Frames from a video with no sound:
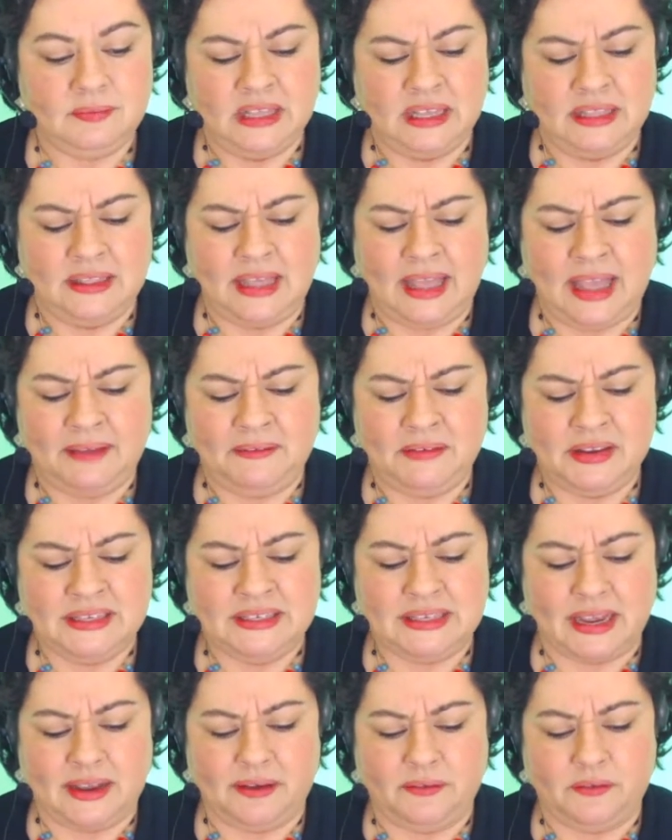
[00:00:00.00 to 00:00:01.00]
The heavy
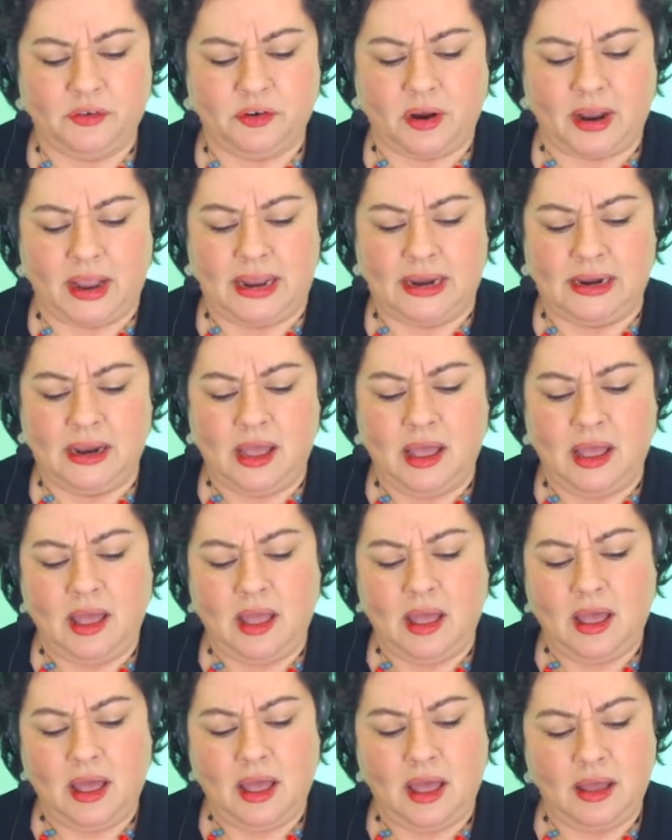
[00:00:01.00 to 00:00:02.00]
sack of grain
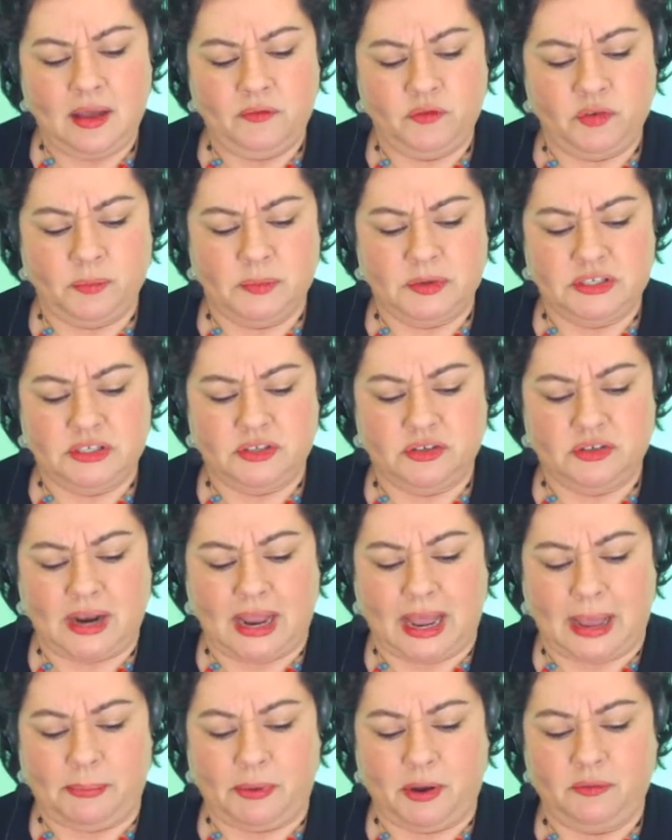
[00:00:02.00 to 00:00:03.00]
hung from a
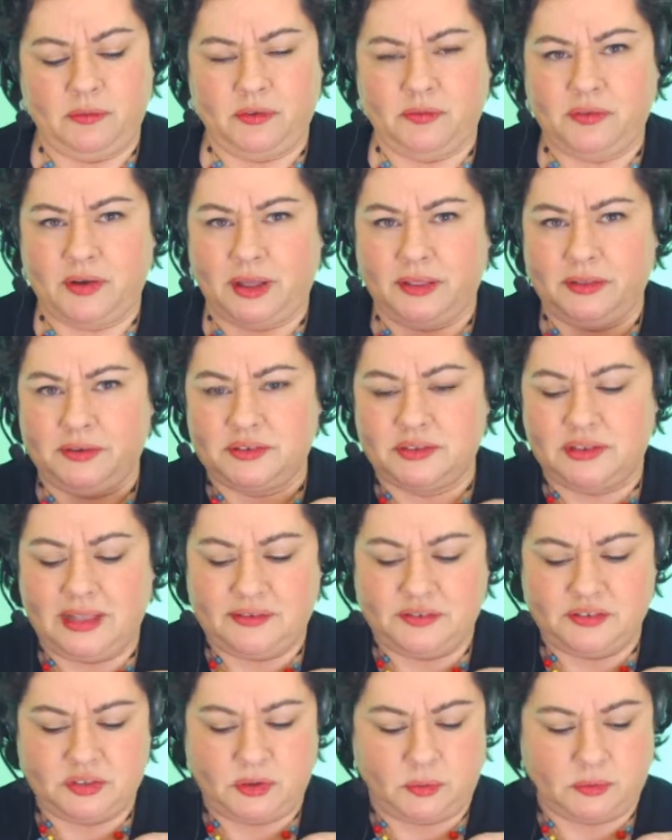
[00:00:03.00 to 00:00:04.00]
strap over Father's
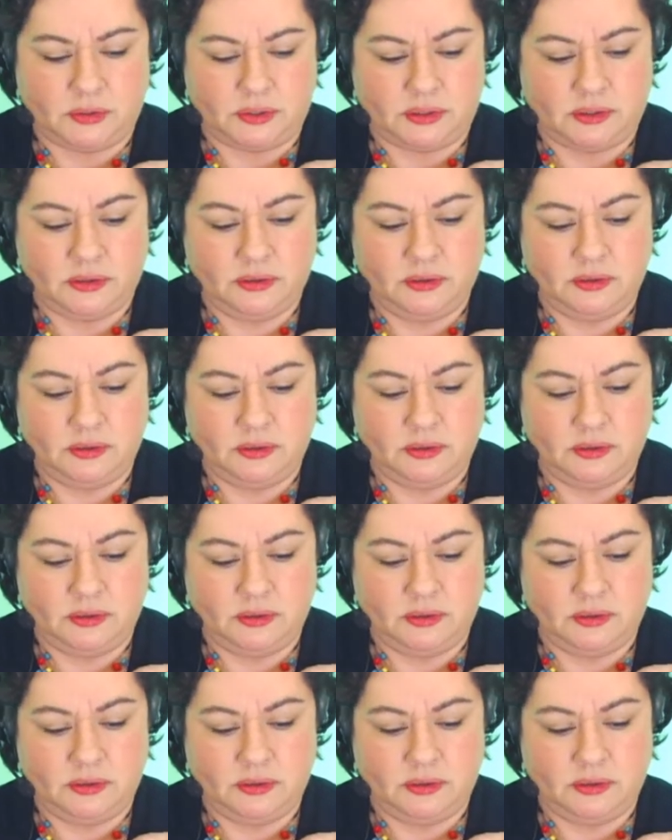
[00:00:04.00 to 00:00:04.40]
left shoulder.